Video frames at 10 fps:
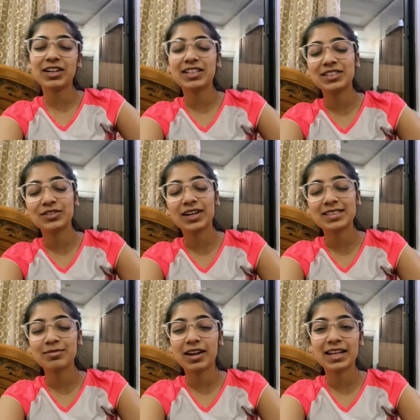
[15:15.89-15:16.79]
I'll see you guys
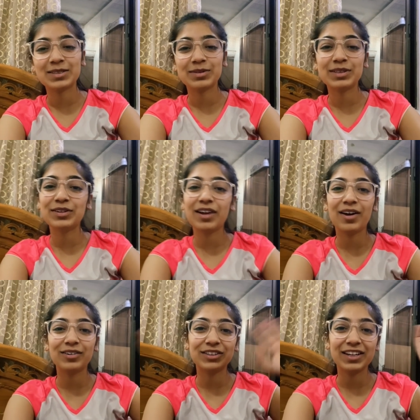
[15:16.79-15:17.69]
in my next video
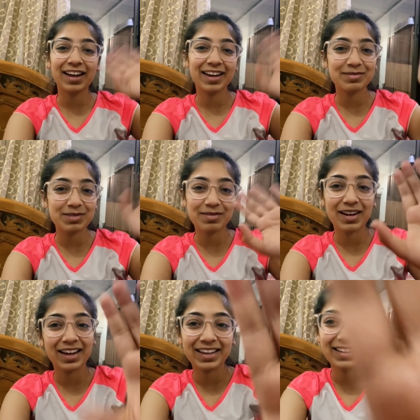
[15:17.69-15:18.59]
now. Good night. Bye bye.